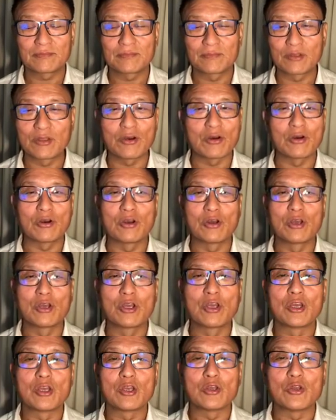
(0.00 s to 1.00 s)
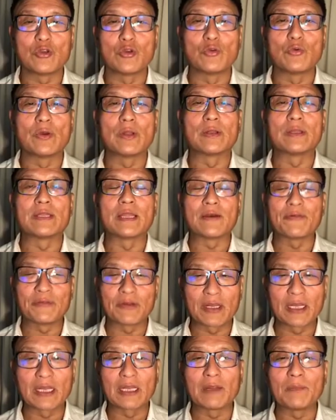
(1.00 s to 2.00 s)
no, you will
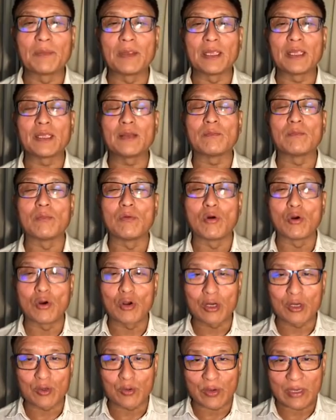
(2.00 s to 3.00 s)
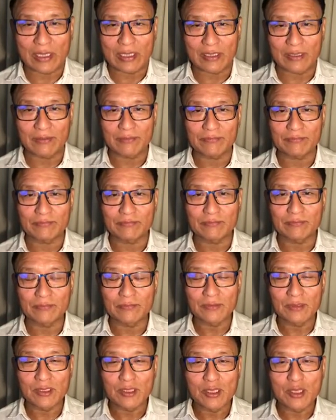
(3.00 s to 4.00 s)
definitely be more creative,
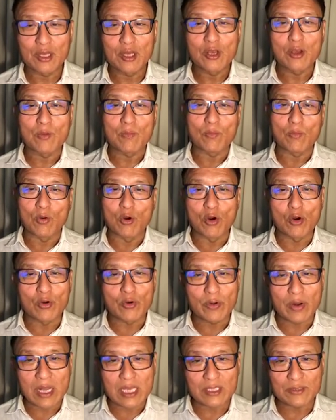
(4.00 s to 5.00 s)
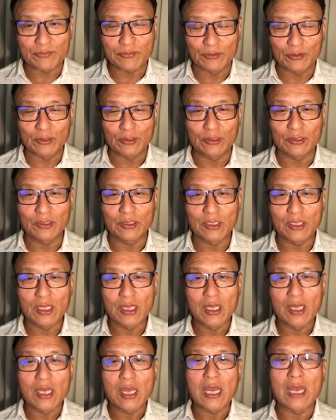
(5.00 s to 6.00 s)
more restful,
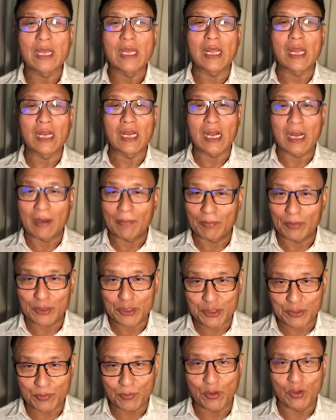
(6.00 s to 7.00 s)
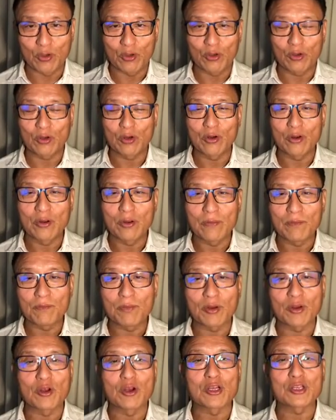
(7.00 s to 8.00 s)
and accomplish more
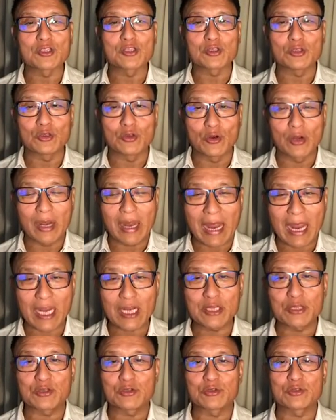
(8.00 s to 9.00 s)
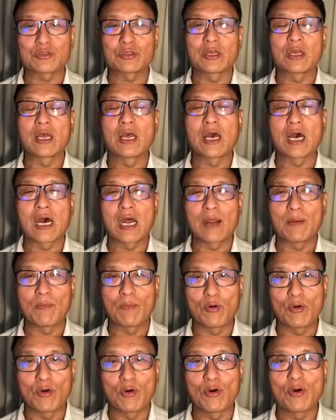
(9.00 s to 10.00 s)
because your actions are
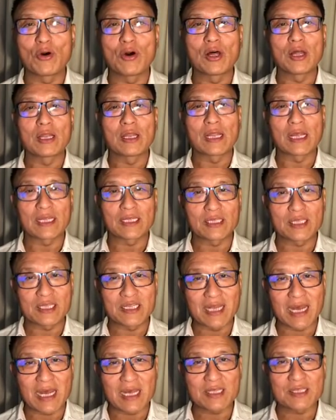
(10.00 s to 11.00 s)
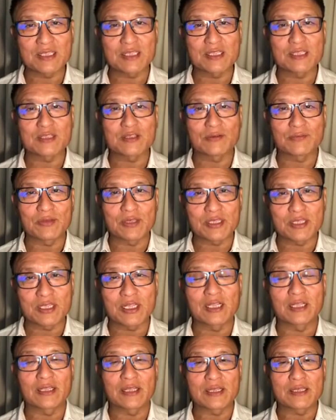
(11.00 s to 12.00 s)
more like the dances of the
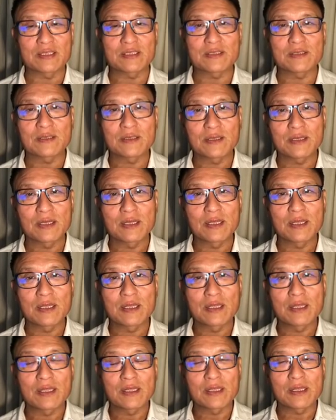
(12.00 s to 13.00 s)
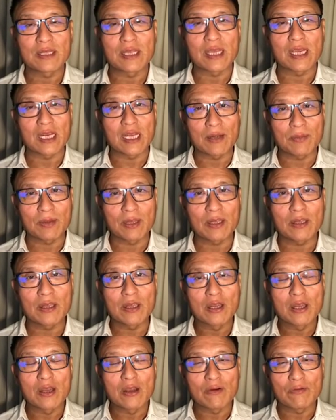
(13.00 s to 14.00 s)
stillness. They are
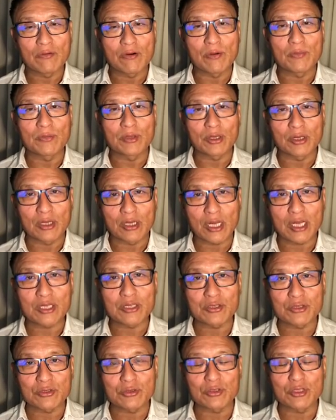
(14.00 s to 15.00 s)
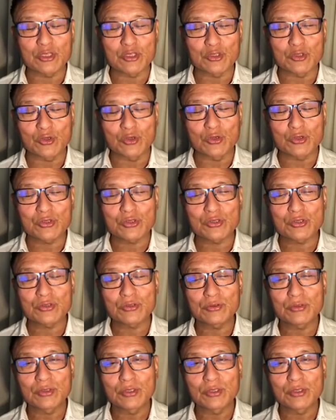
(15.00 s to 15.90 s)
coming from the connection to the source.